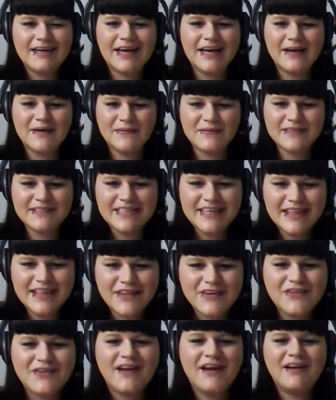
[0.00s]
I would say
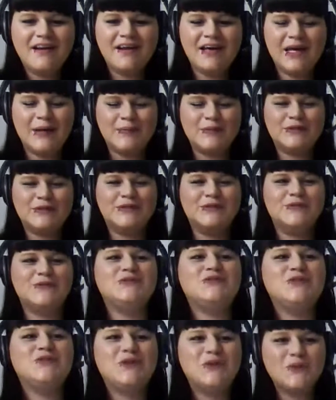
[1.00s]
they're not able to
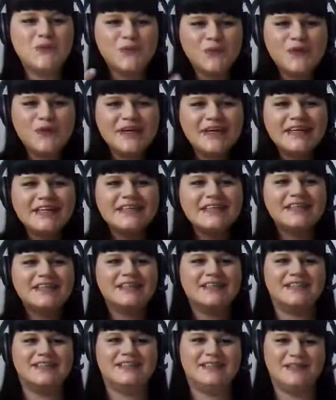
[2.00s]
enjoy
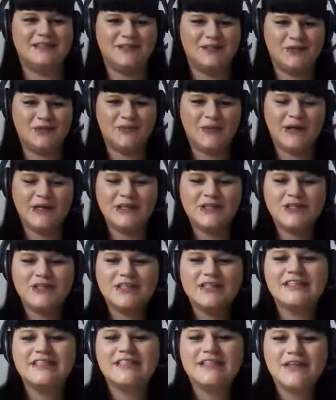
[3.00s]
real situations.